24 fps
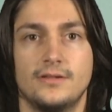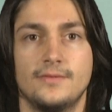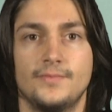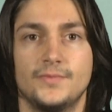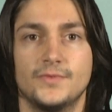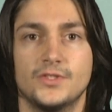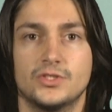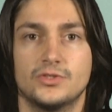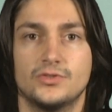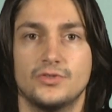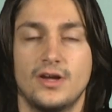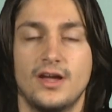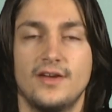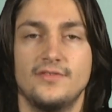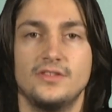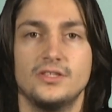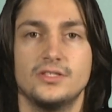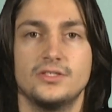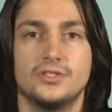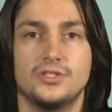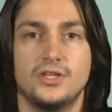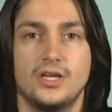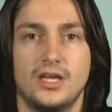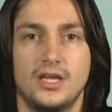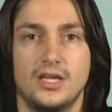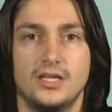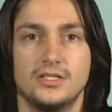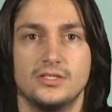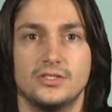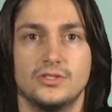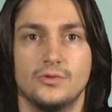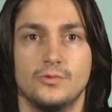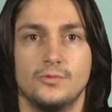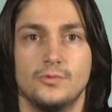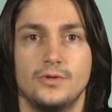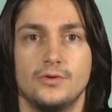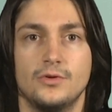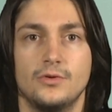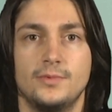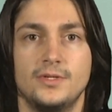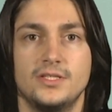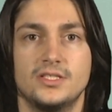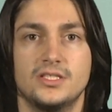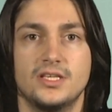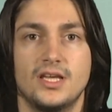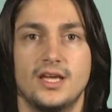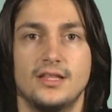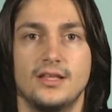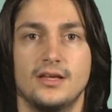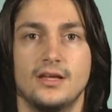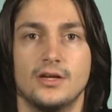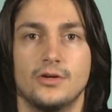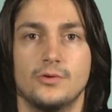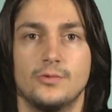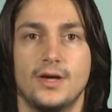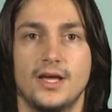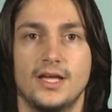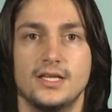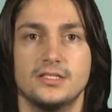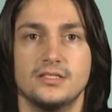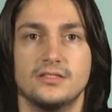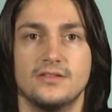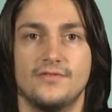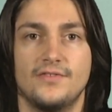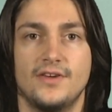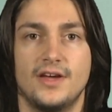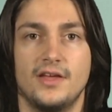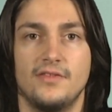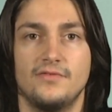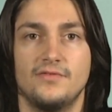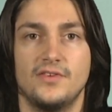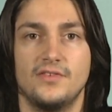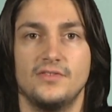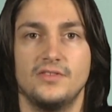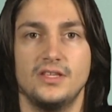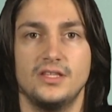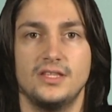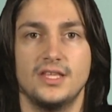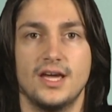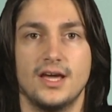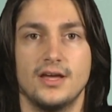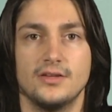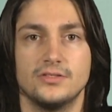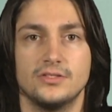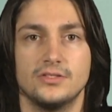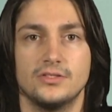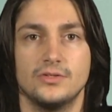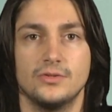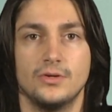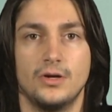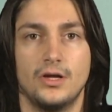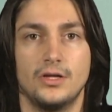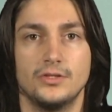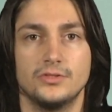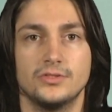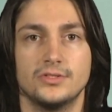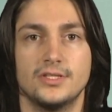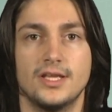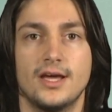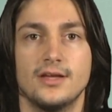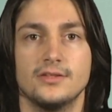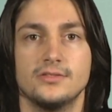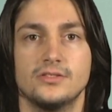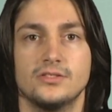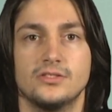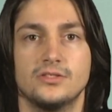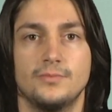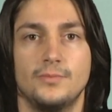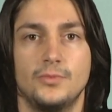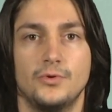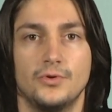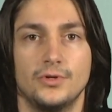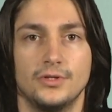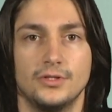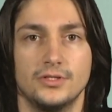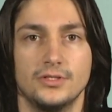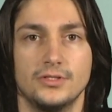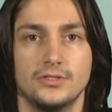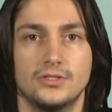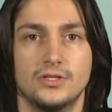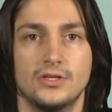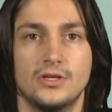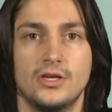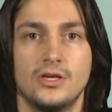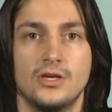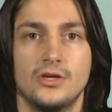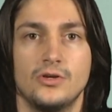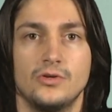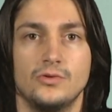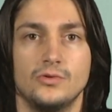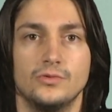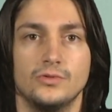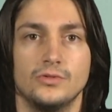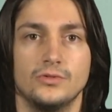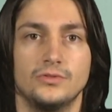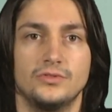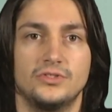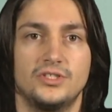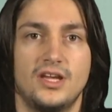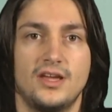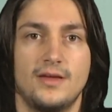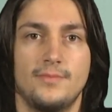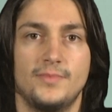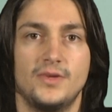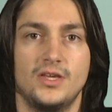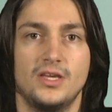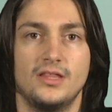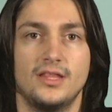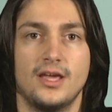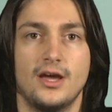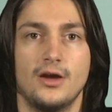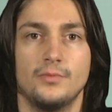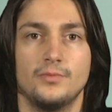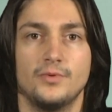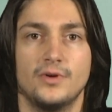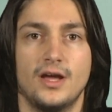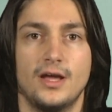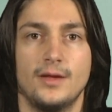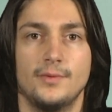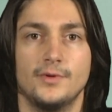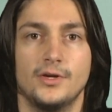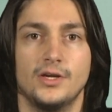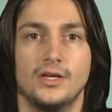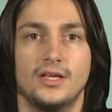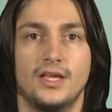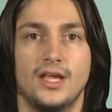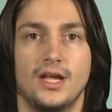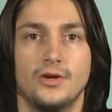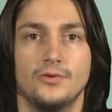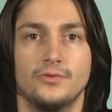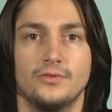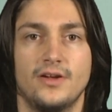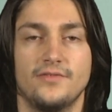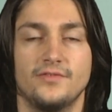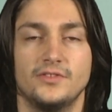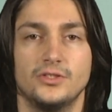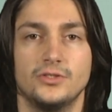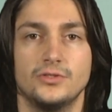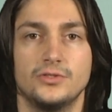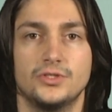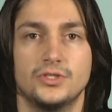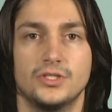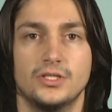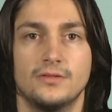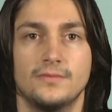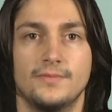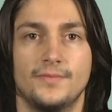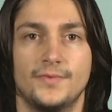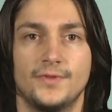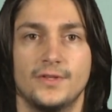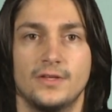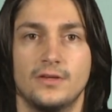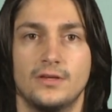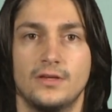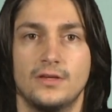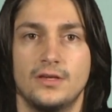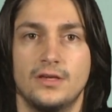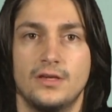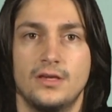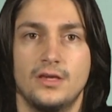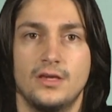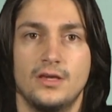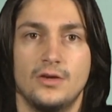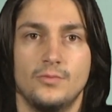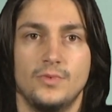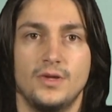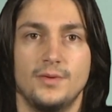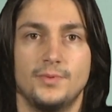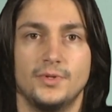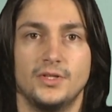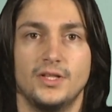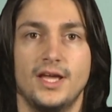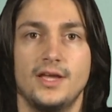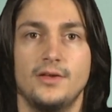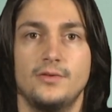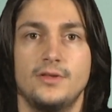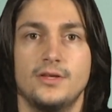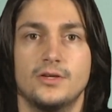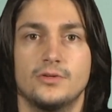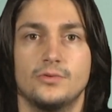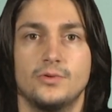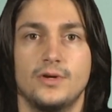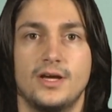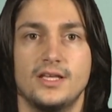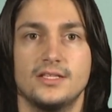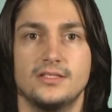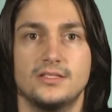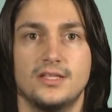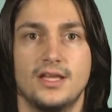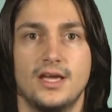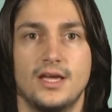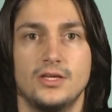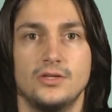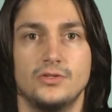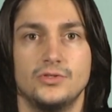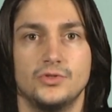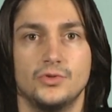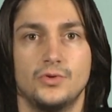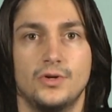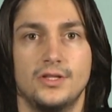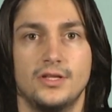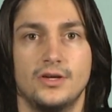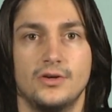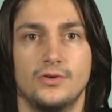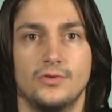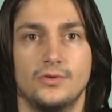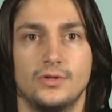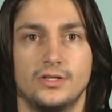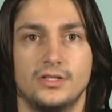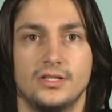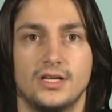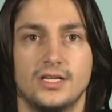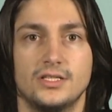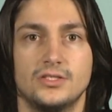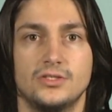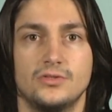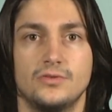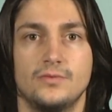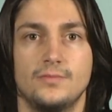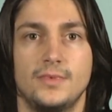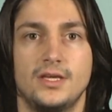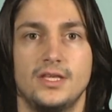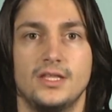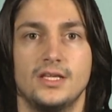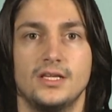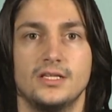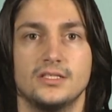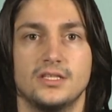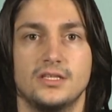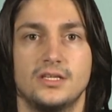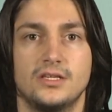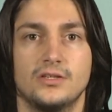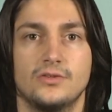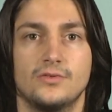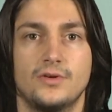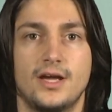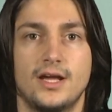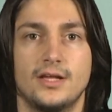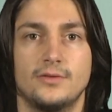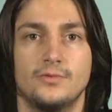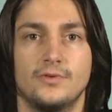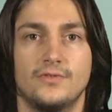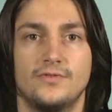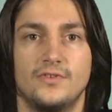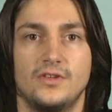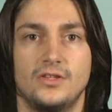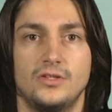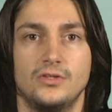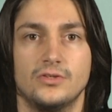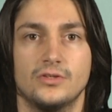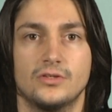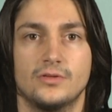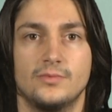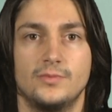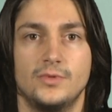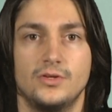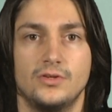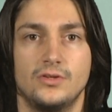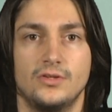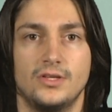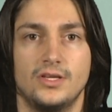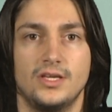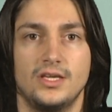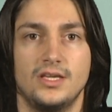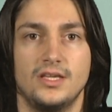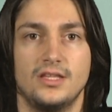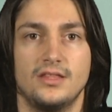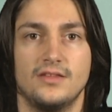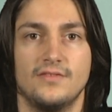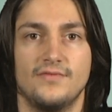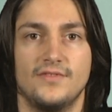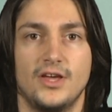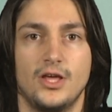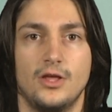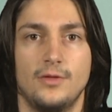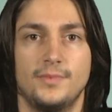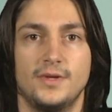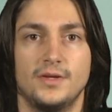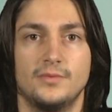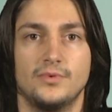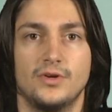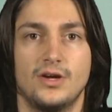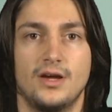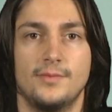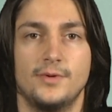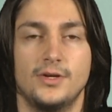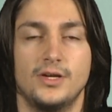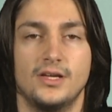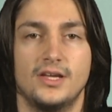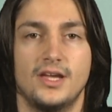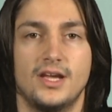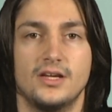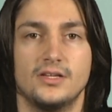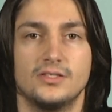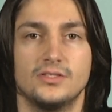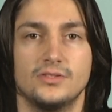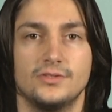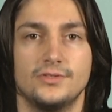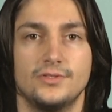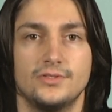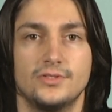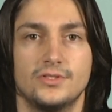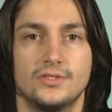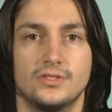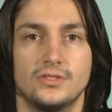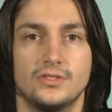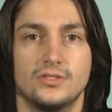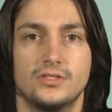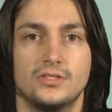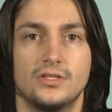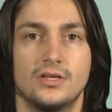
To drive this change, we will be sent on a quest to find 50,000 to 100,000 supporters who will champion our primary care revolution. We politely request that you join our organized Zoom meetings and interact within your community in developing primary care solutions,